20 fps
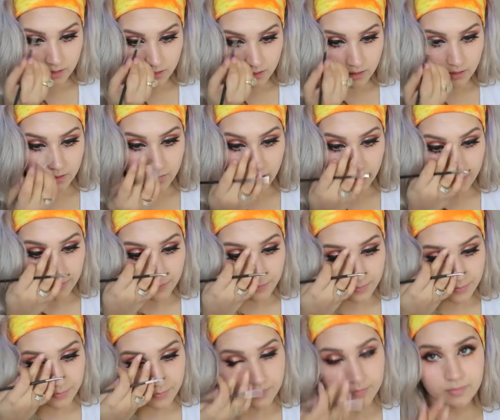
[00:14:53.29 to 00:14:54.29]
Okay.
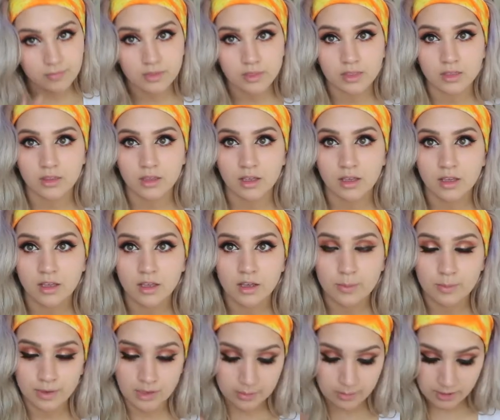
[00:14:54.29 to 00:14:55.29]

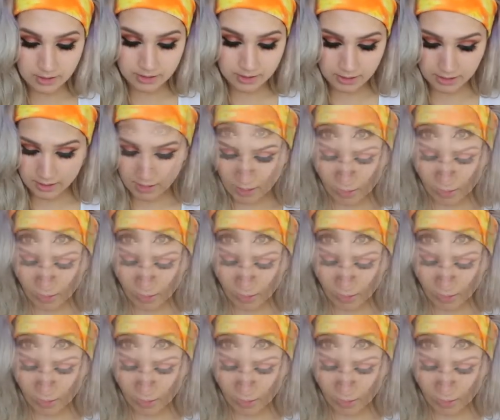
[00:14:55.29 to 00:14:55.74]
But I'm not done yet.